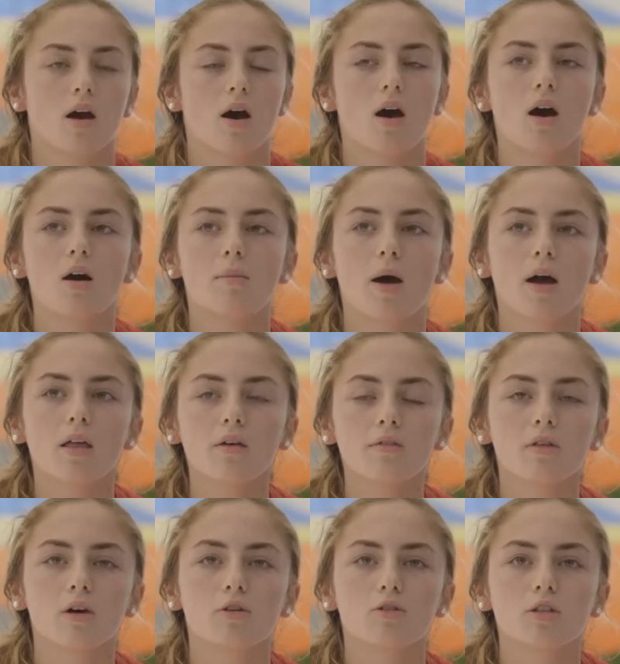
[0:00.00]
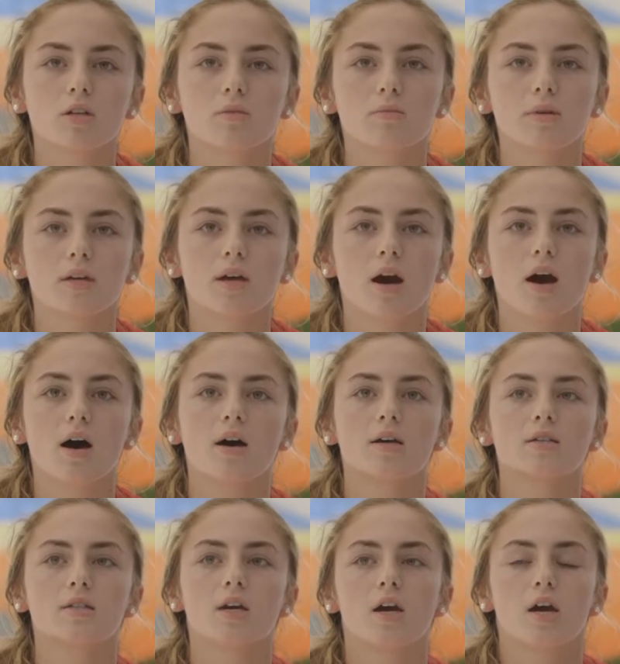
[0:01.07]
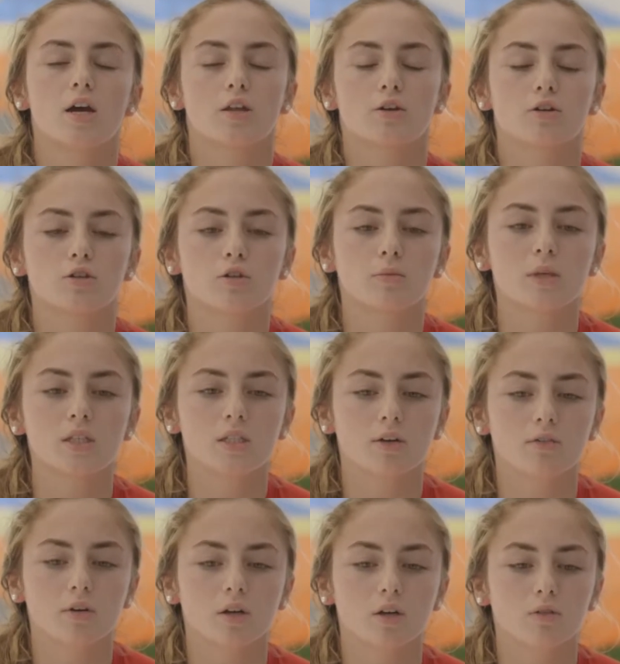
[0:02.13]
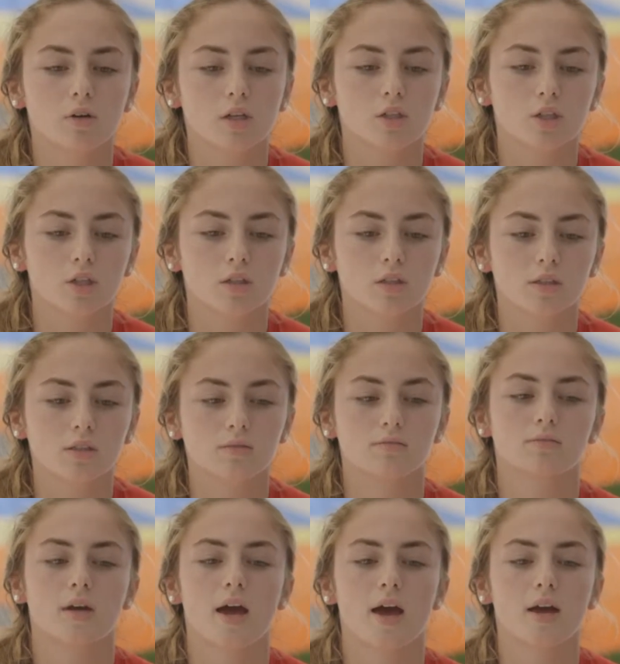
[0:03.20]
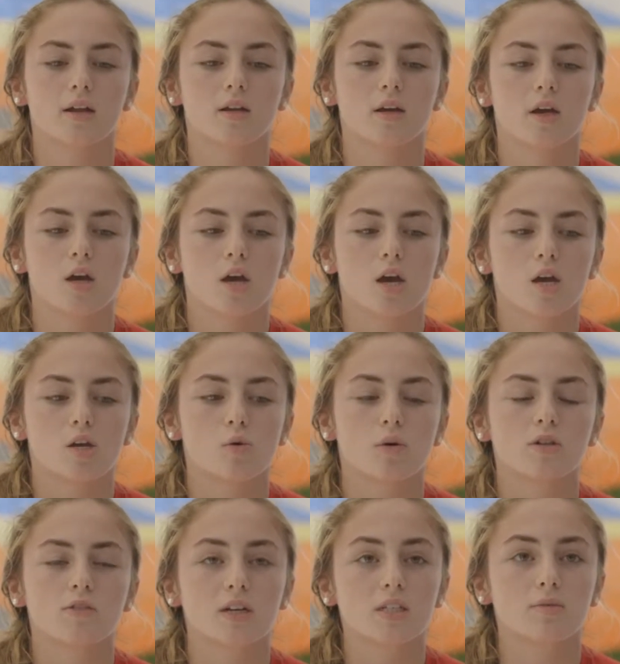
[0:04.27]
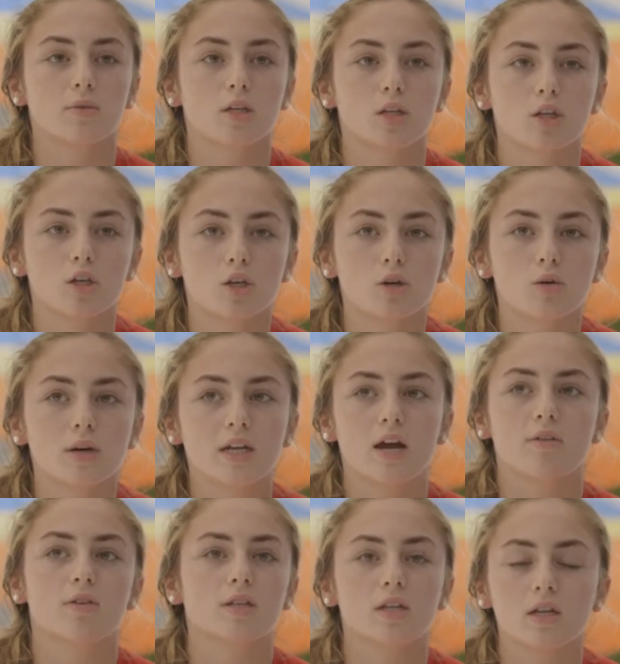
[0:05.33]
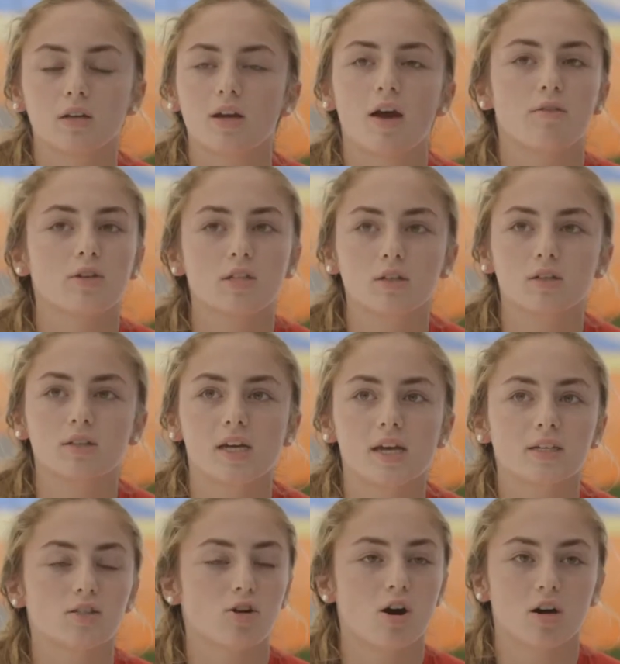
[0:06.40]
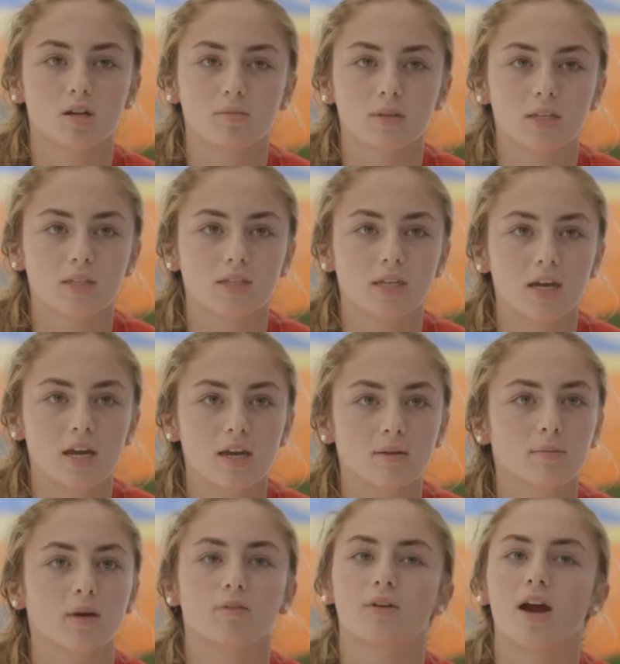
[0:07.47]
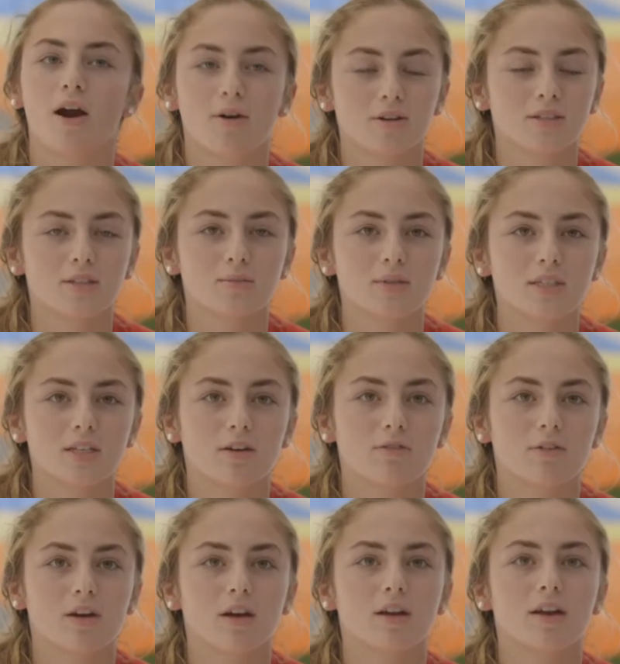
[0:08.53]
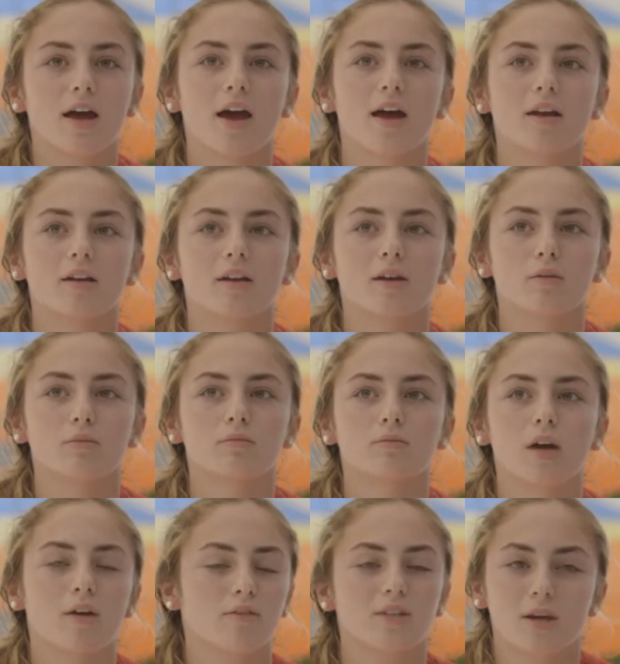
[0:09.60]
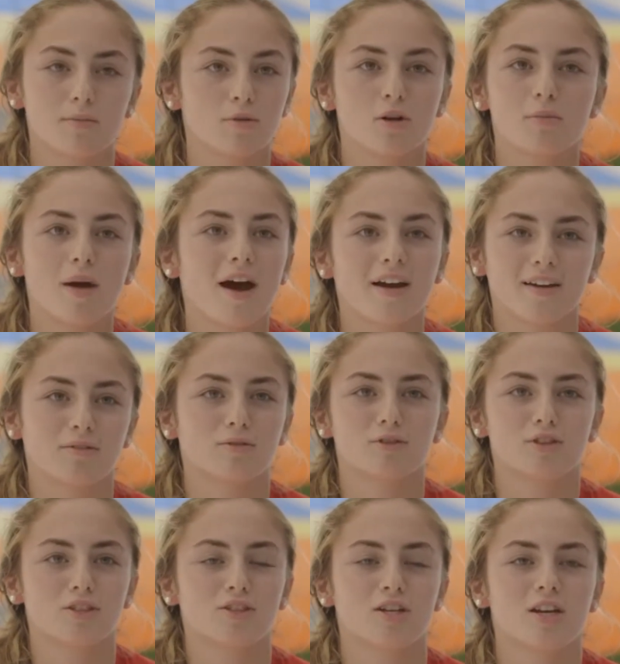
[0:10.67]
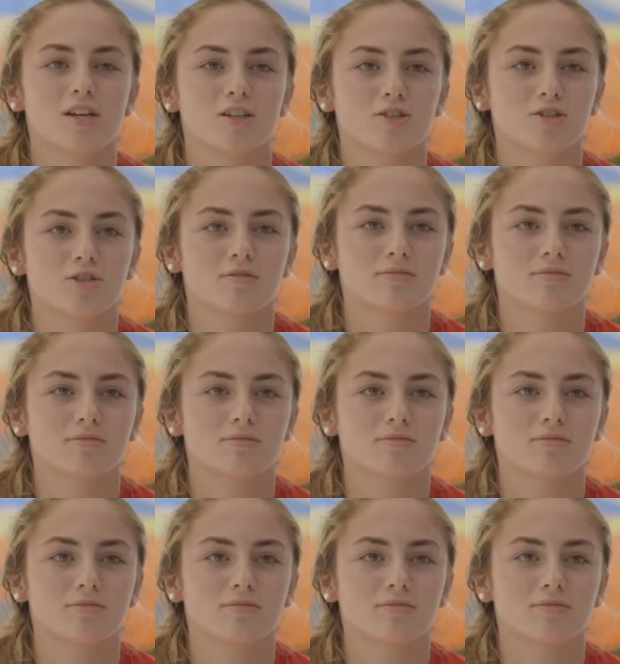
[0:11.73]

I love the ocean because there are so many different creatures, and you always find something new, and every single day it's not going to be the same. Every hour is going to be different, and every time you go back it will just change.